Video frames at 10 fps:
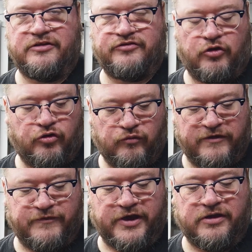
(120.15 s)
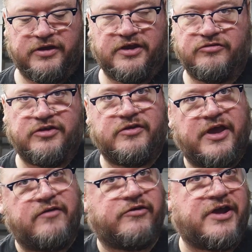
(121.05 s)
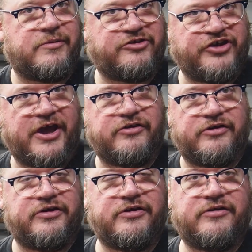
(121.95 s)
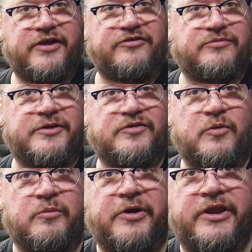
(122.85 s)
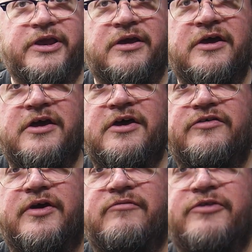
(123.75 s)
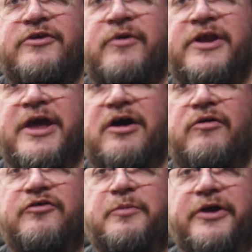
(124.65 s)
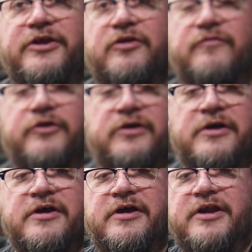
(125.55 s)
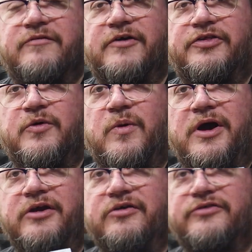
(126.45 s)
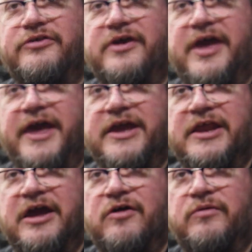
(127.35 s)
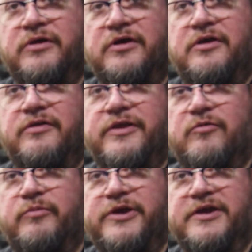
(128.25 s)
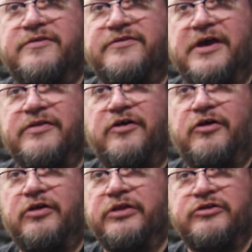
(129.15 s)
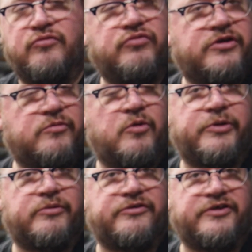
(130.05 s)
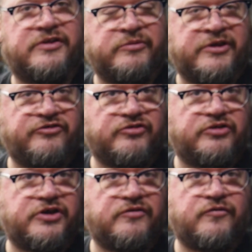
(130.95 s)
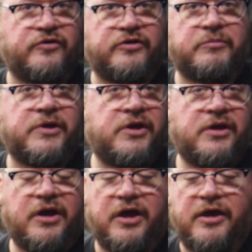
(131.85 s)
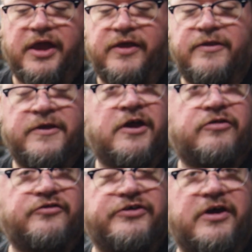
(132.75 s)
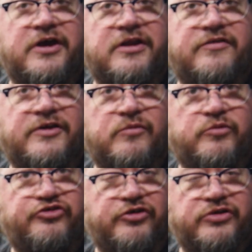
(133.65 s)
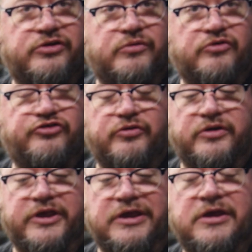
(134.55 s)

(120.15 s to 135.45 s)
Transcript: looks horrific. Every time it chattered, that just means more putty. So everything right now is puttied over, and I've got the wires hanging out. They will be inside the hull, and you really won't be able to see them unless you're looking for them. And then the other side, as I will show you shortly,